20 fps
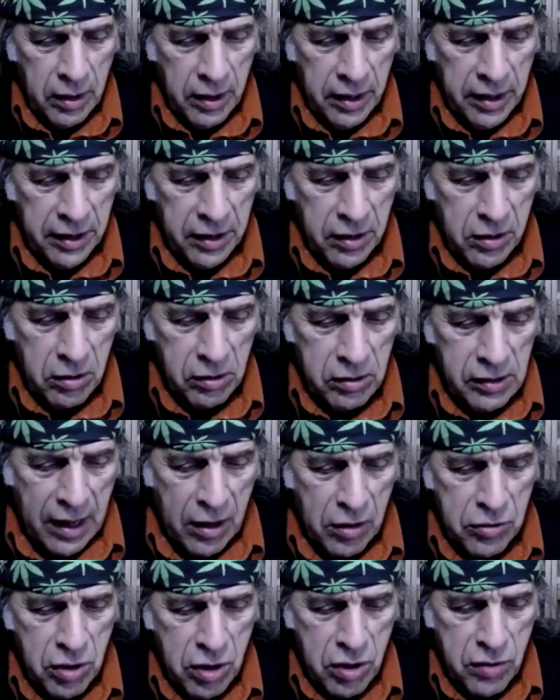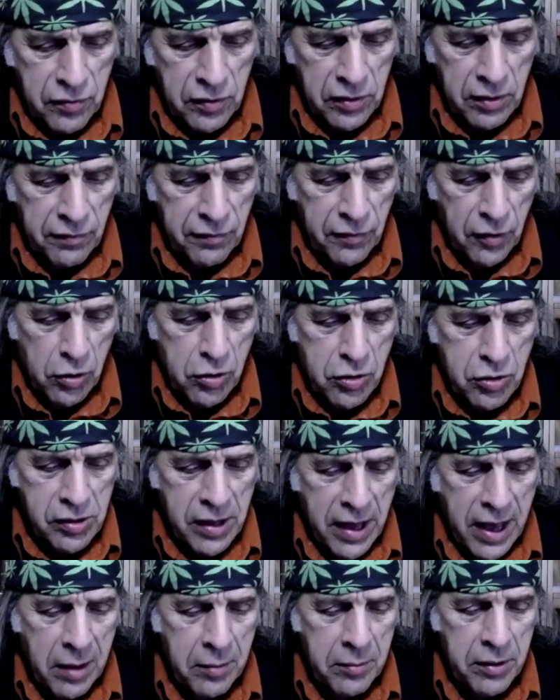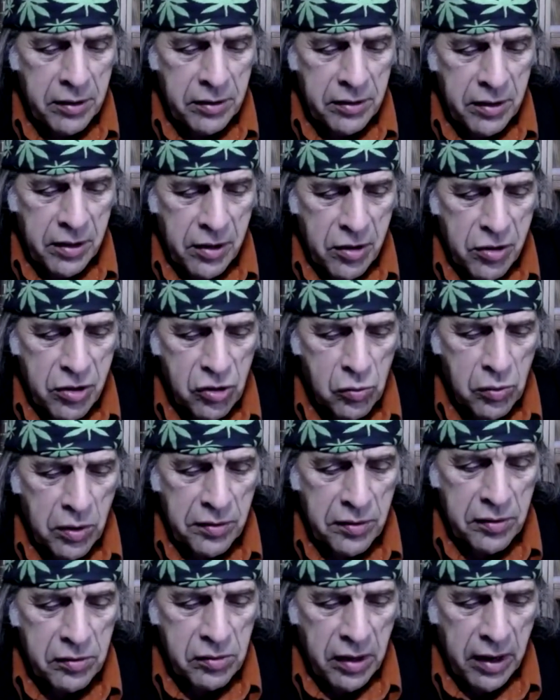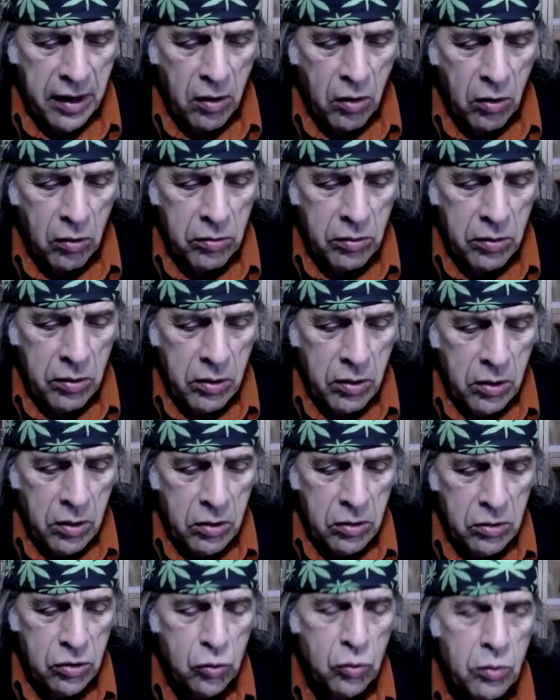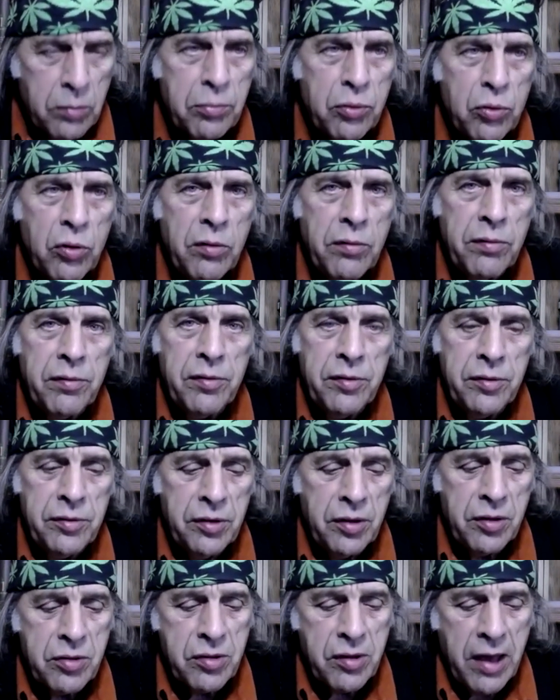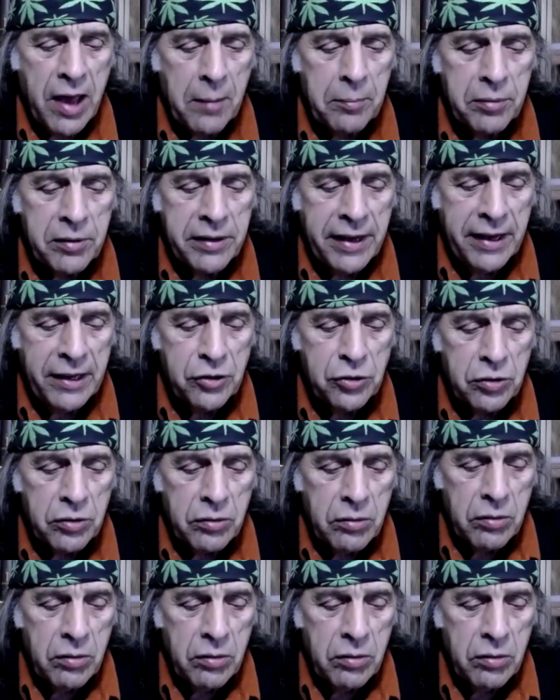it allows us for the first time in the history of the tarot to improve this application.